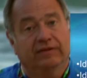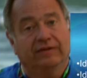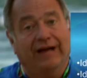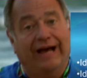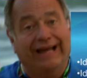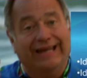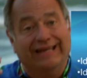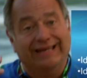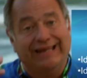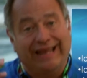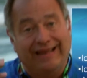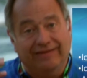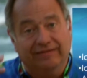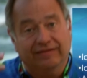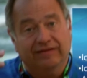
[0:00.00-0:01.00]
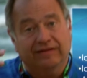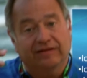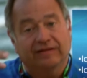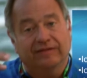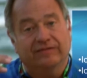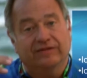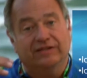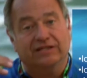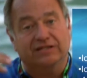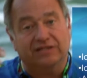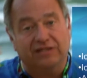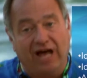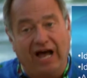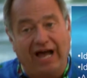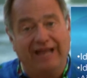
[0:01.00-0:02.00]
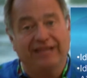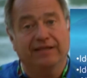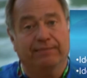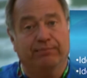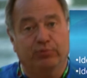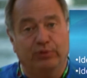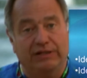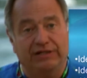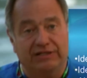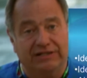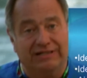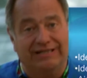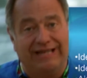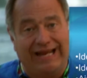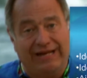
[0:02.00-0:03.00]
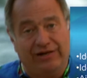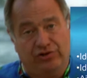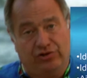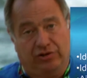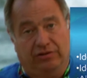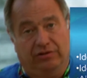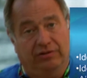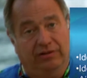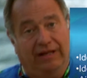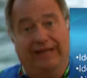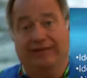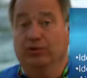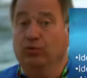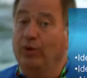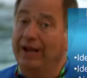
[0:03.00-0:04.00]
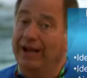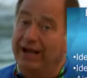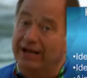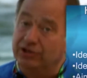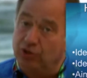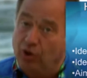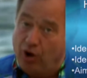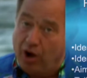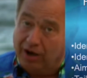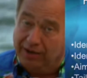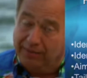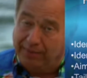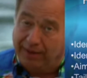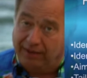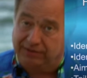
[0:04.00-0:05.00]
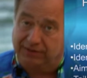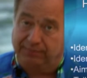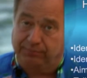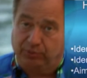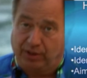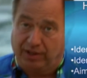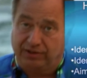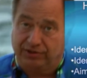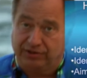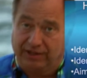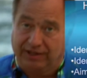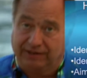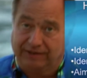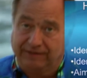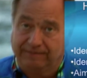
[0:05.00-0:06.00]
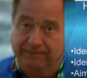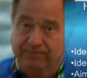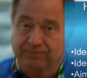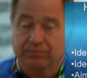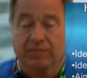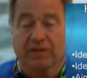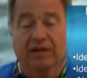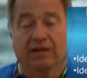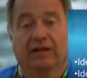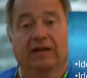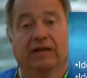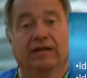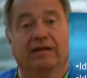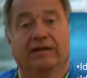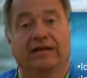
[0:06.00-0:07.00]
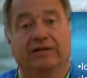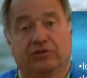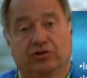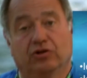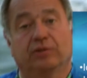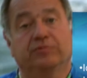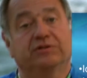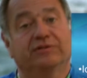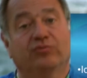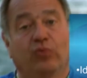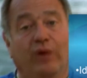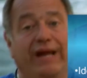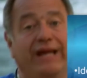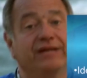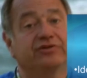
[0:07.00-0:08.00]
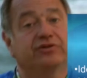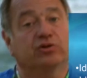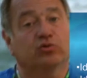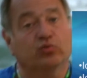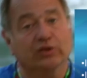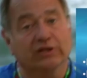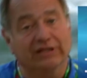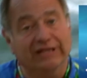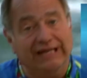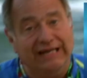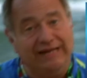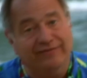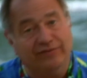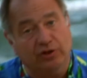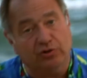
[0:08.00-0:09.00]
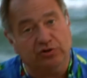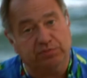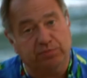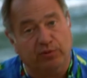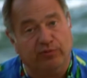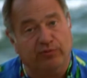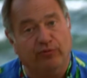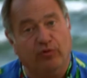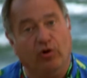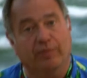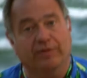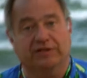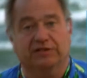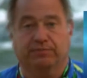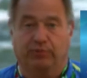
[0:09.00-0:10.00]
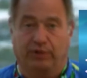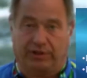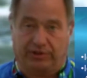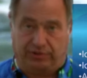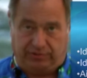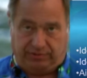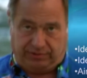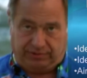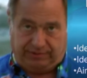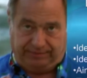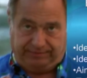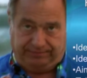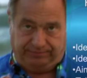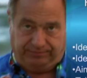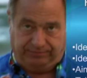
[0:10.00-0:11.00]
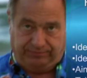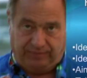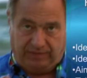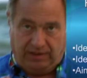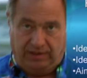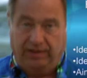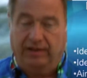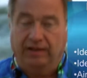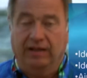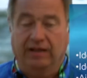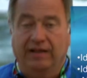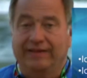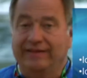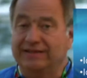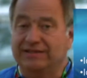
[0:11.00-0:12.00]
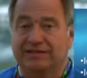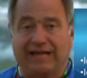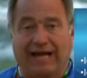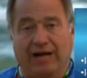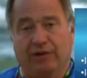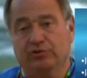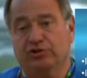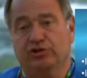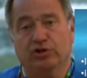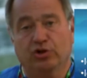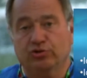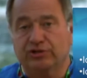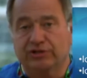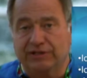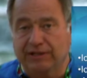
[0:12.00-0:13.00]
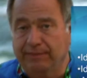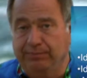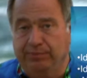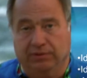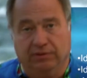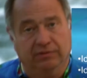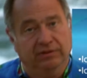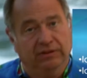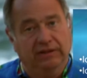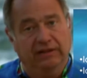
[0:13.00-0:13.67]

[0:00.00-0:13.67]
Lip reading: I can design the presentation and the way I talk about the project in terms of ways to relieve those performance pressures. This sounds so simple.